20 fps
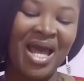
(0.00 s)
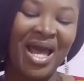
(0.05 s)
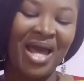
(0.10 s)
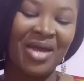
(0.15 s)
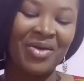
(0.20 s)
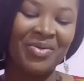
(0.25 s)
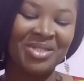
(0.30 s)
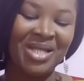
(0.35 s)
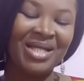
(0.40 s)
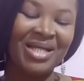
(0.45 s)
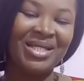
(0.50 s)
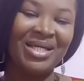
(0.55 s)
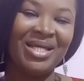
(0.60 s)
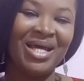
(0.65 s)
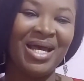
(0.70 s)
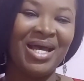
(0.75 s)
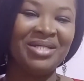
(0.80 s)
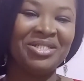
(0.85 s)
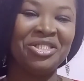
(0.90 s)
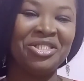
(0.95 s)
I contacted
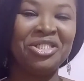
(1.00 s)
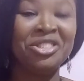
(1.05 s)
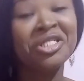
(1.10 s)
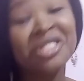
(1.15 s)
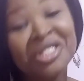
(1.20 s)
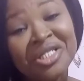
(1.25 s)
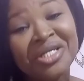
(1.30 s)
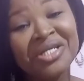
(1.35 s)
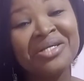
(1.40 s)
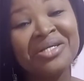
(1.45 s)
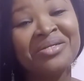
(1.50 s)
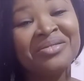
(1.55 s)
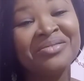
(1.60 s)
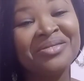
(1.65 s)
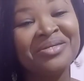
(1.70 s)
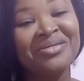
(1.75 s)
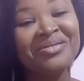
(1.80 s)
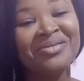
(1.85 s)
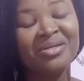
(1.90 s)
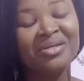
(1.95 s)
her and she,
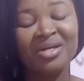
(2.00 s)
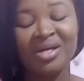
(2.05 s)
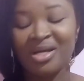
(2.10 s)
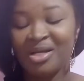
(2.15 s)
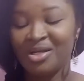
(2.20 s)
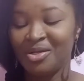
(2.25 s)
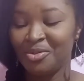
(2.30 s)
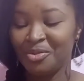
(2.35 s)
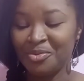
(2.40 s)
you